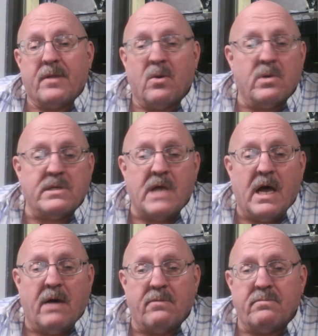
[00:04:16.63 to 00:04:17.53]
Always
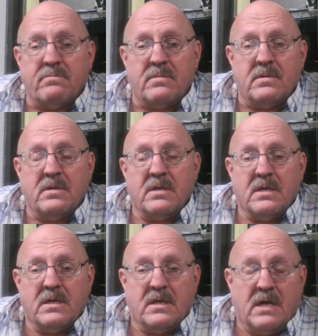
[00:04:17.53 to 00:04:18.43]
have.
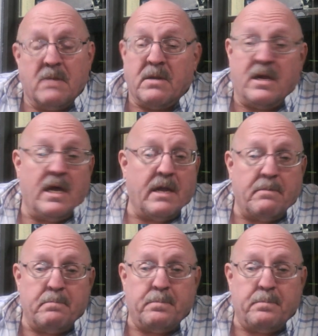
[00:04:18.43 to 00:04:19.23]
I mean, hey,